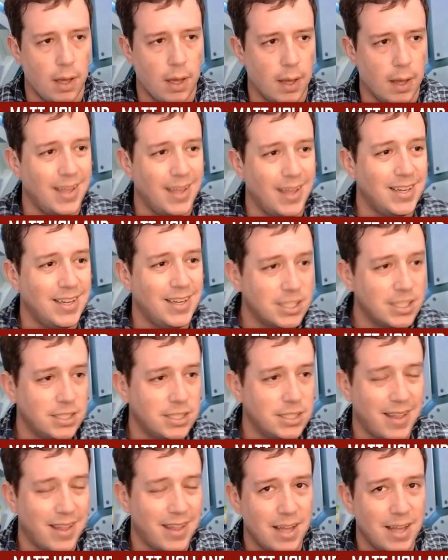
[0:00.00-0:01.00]
In
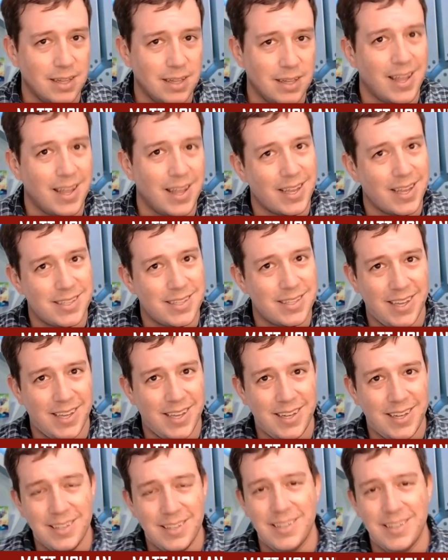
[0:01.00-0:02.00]
addition to that, like I
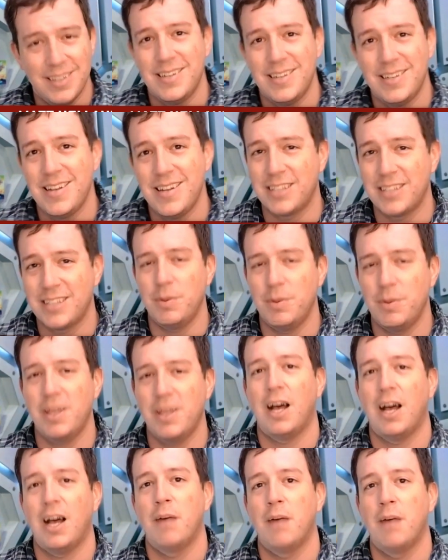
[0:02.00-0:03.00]
said, next
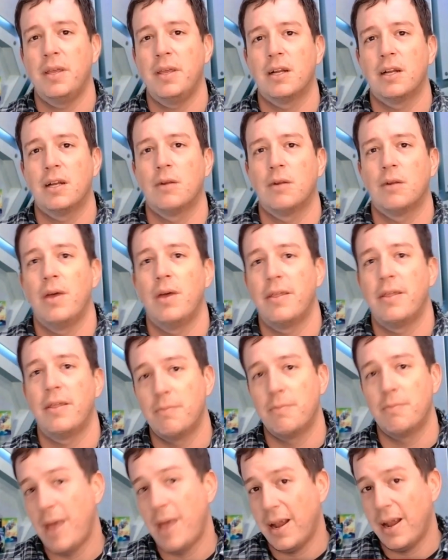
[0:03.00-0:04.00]
week I'll be here with
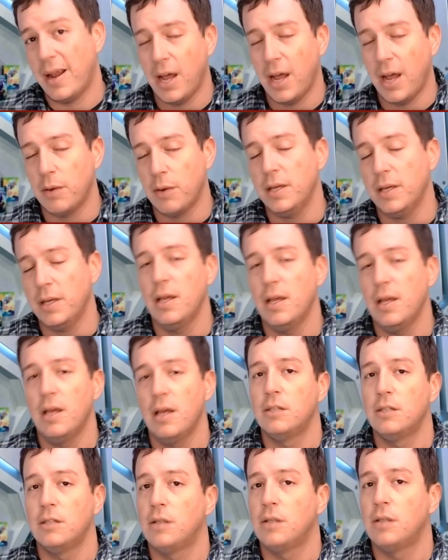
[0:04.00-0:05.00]
Matt Hyra
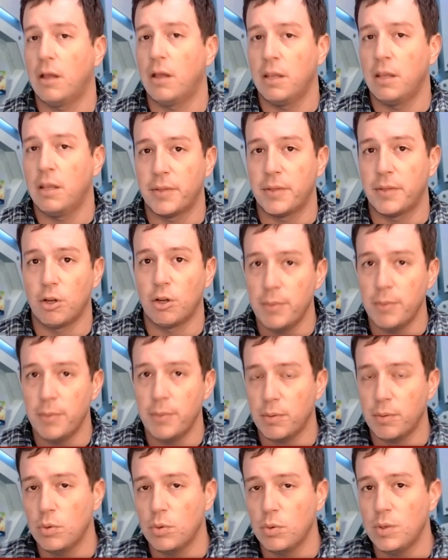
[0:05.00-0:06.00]
talking about the
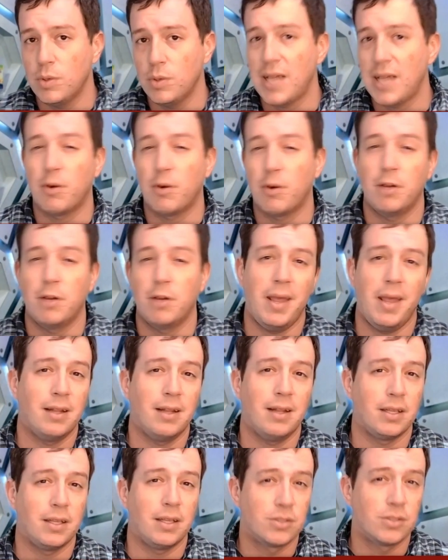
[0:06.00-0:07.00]
tournament rules, how we're going to be
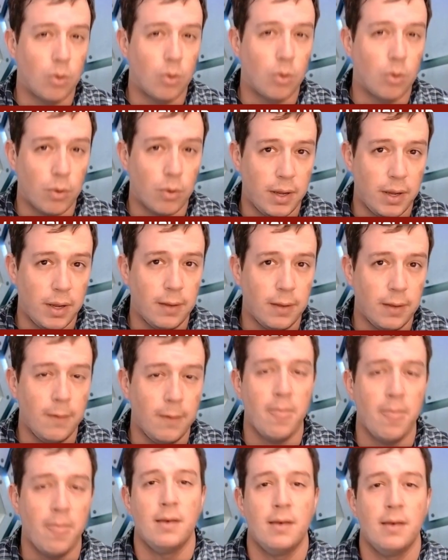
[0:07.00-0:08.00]
handling scoring,
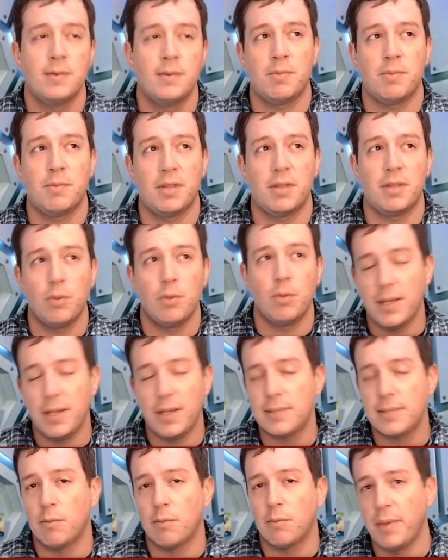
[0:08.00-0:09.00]
some of the
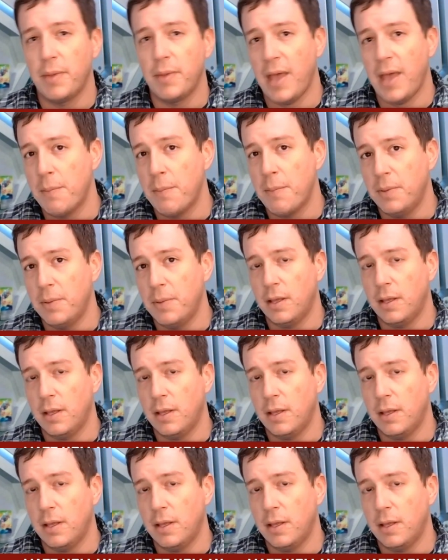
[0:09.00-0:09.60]
tweaks that will be happening